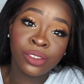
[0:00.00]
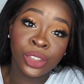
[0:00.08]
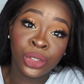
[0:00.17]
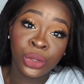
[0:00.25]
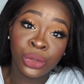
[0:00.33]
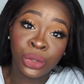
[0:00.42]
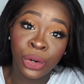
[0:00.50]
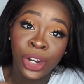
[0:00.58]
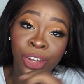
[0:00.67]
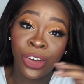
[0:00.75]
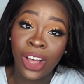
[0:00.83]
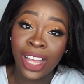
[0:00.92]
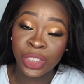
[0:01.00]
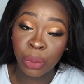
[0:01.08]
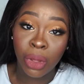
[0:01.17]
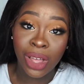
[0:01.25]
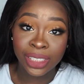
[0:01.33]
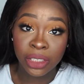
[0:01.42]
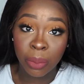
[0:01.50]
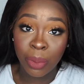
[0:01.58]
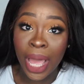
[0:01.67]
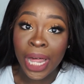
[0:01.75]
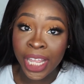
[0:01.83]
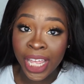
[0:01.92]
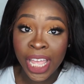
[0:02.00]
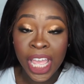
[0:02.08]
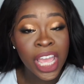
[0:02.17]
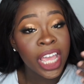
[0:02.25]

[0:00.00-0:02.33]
of this tutorial as well as the palette.